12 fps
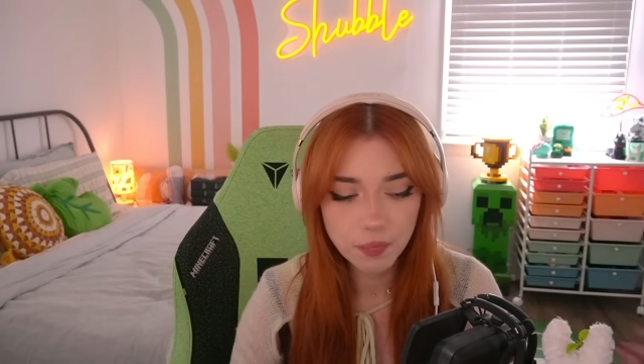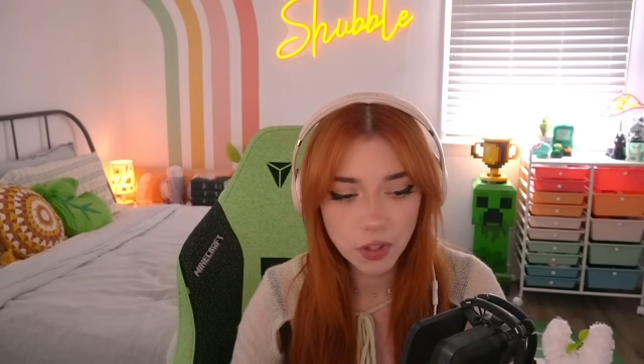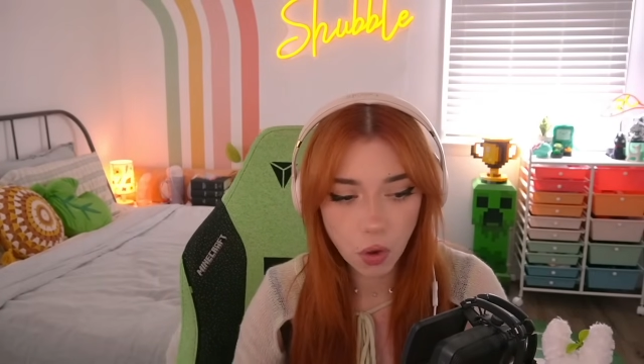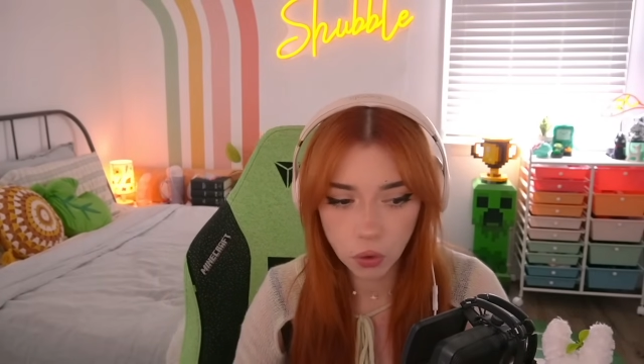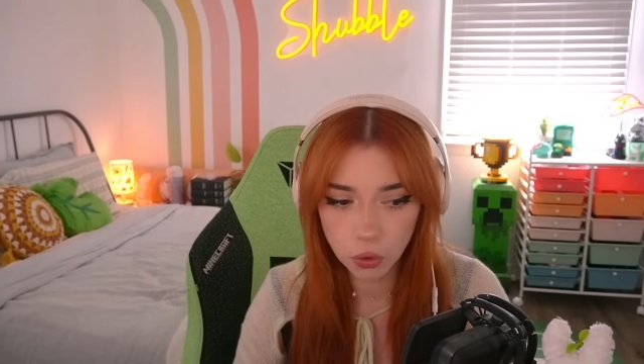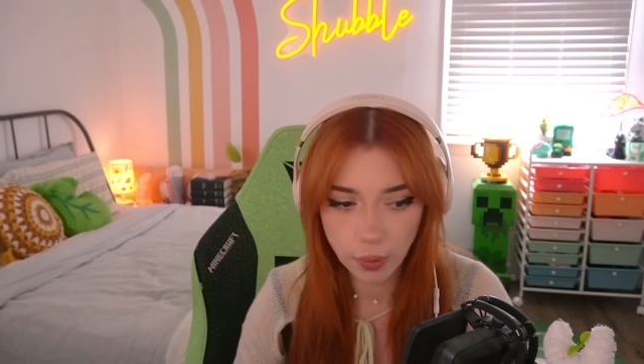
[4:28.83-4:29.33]

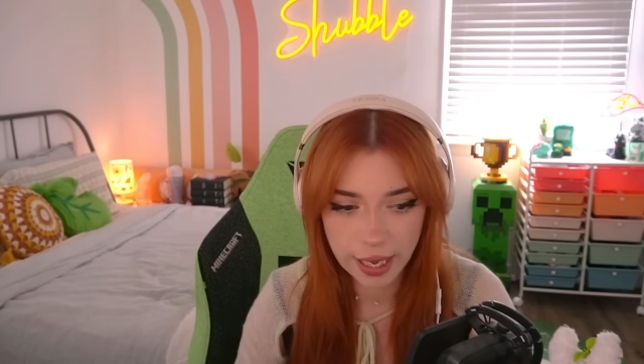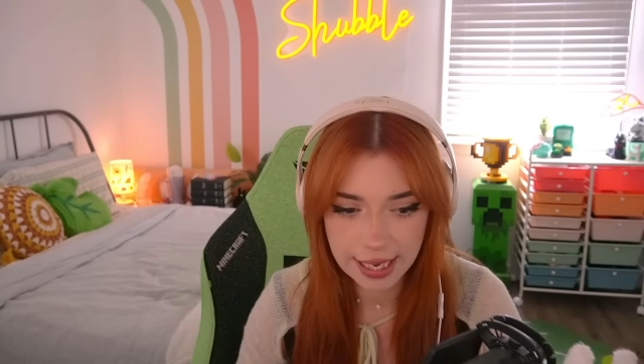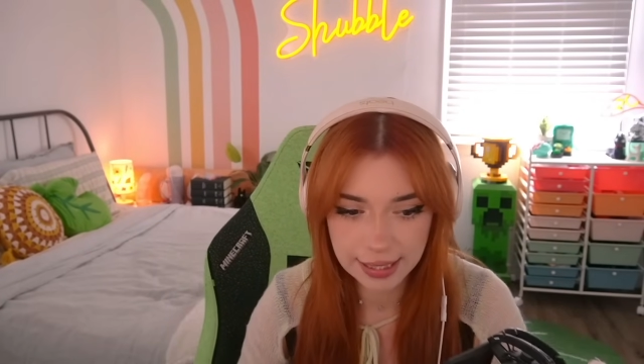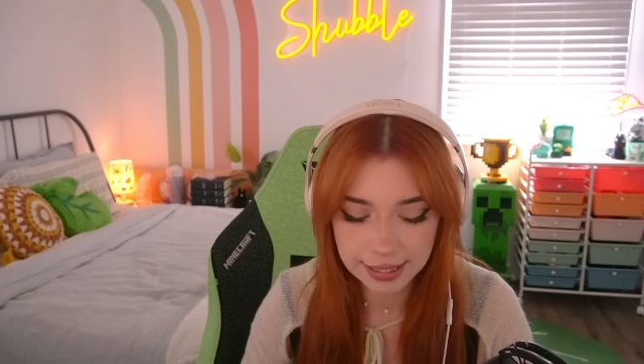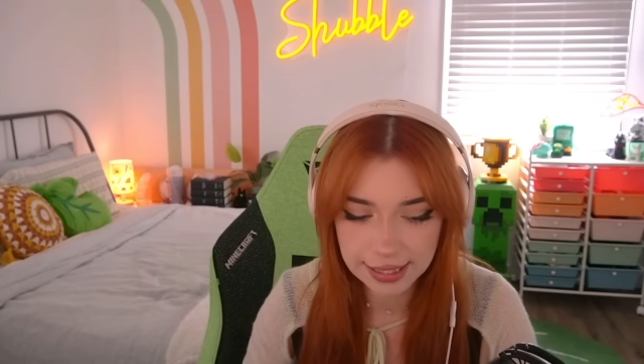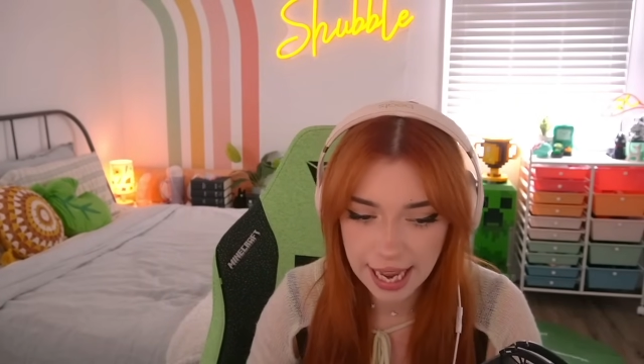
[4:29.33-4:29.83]

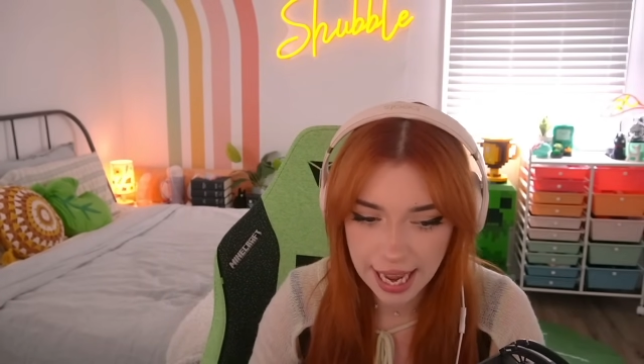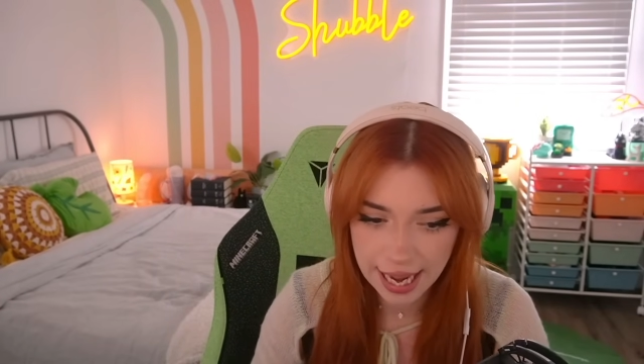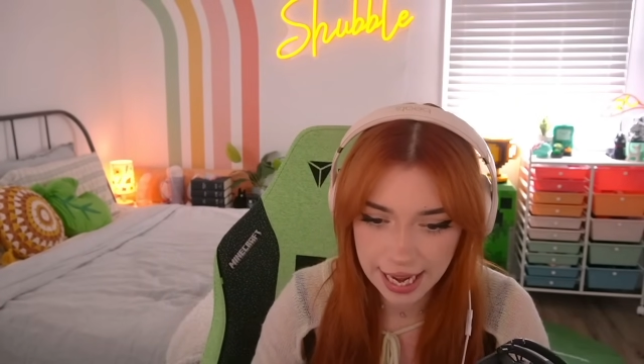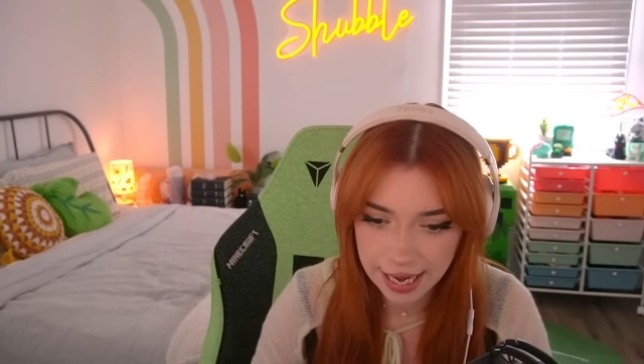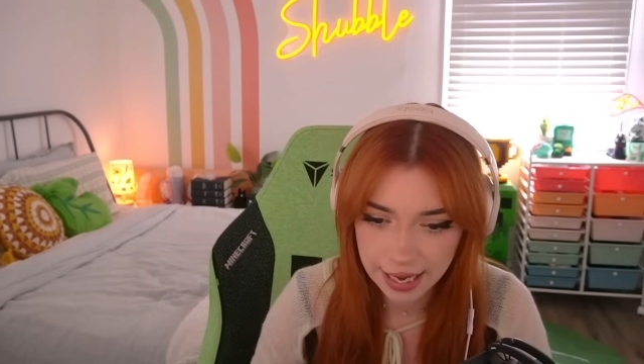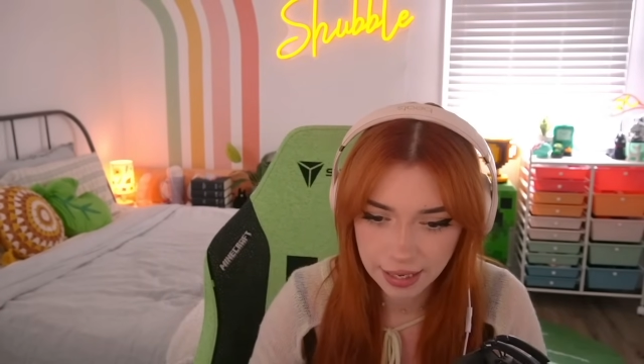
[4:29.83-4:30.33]
always
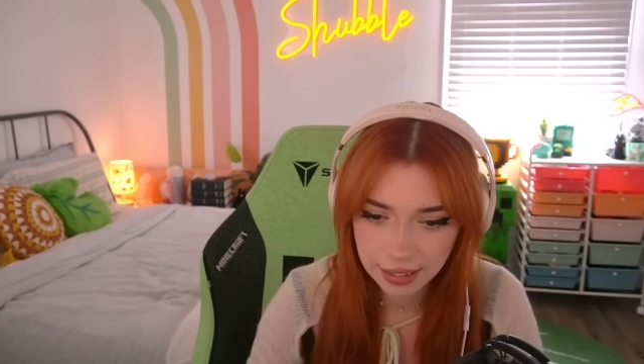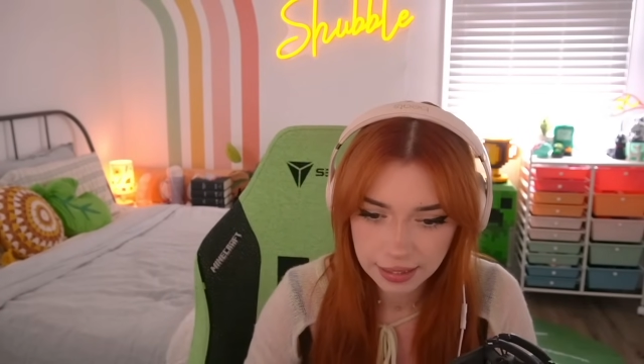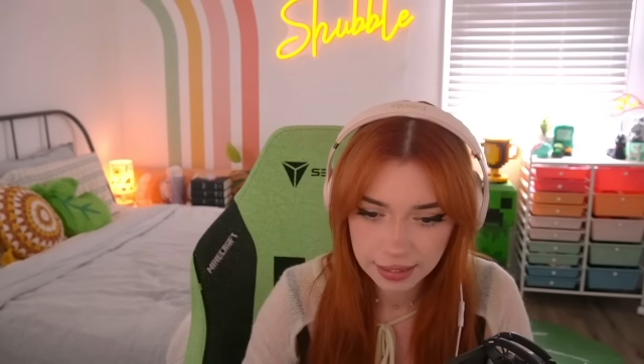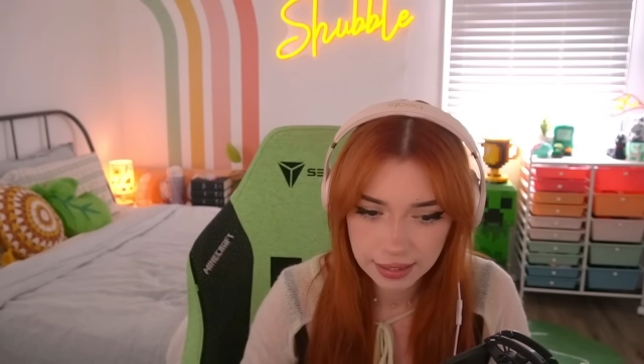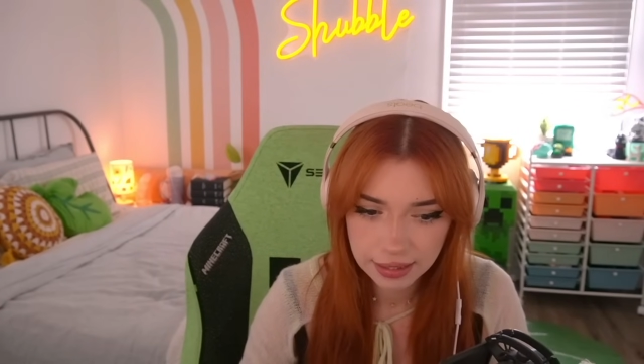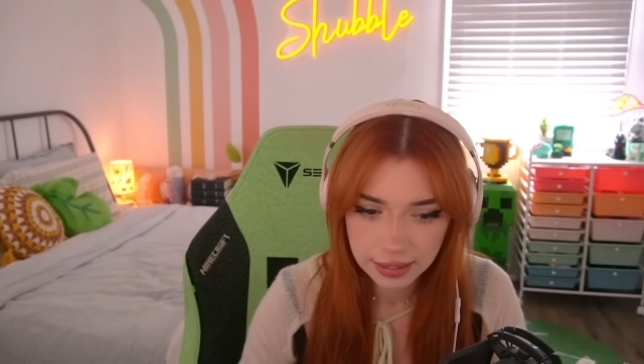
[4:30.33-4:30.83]
a
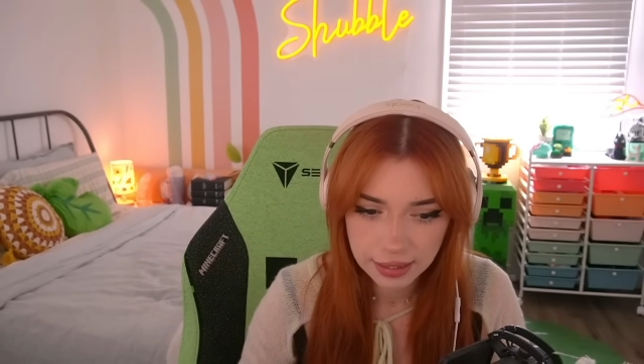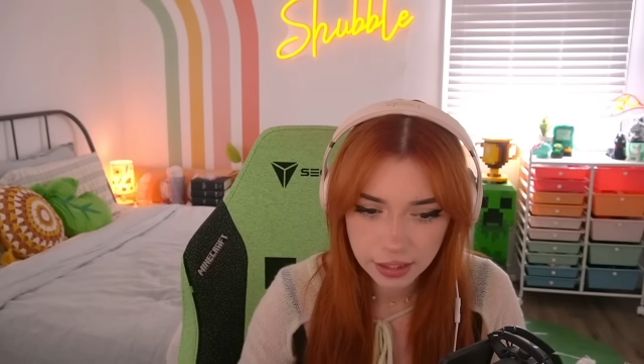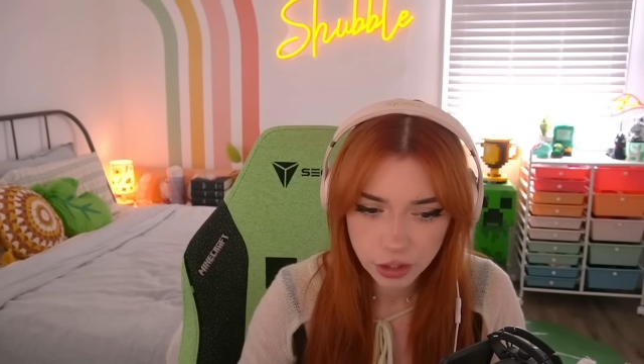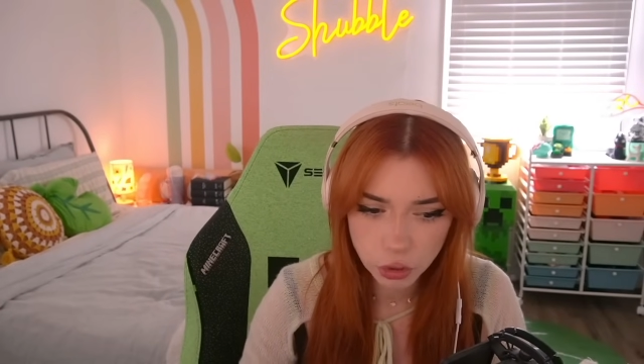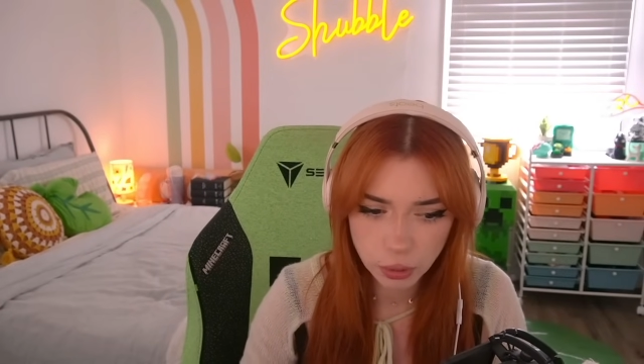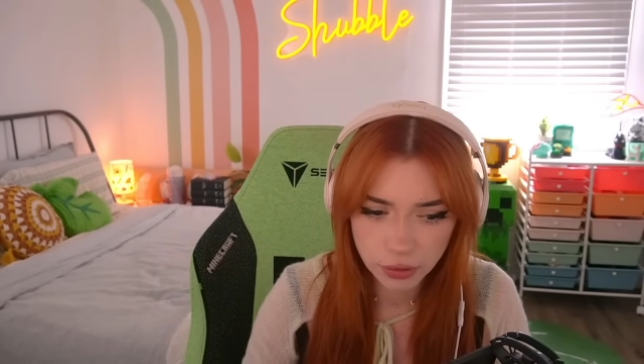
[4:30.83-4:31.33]
sort